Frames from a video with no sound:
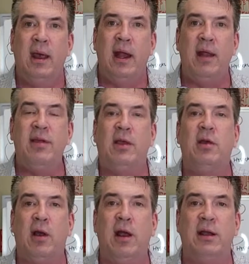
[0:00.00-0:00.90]
and I think
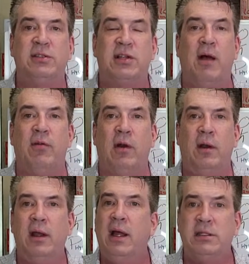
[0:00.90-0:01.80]
you're going to
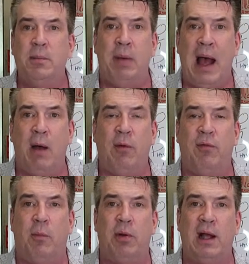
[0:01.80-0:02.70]
discover it's a
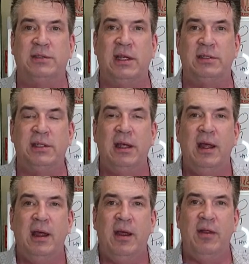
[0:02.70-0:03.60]
powerful process
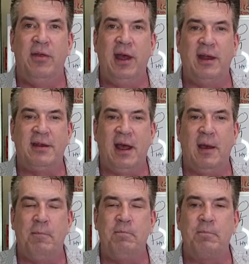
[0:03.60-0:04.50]
that uh,